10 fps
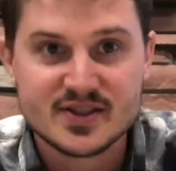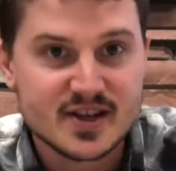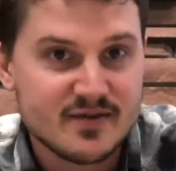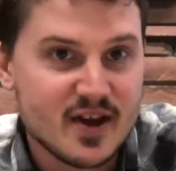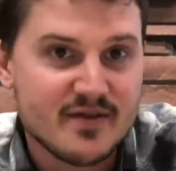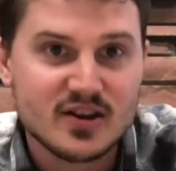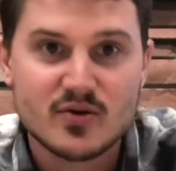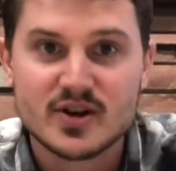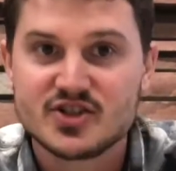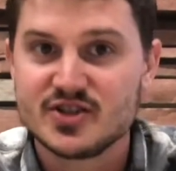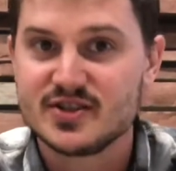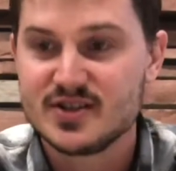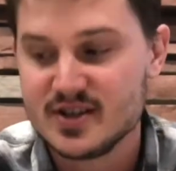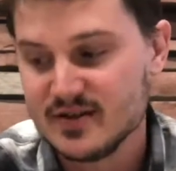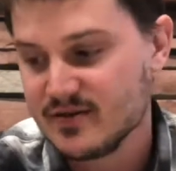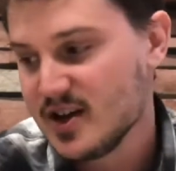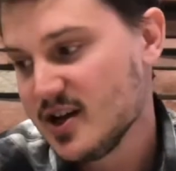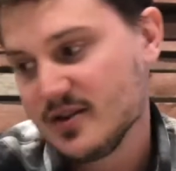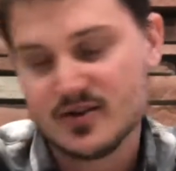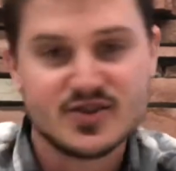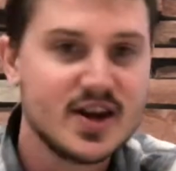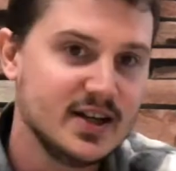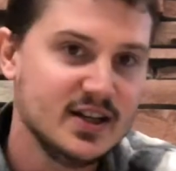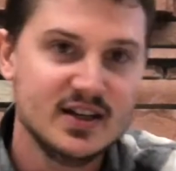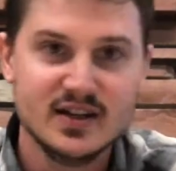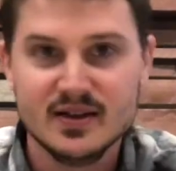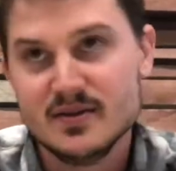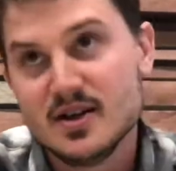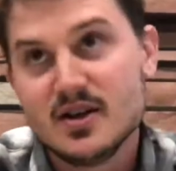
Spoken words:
see if you have any questions, see if there's any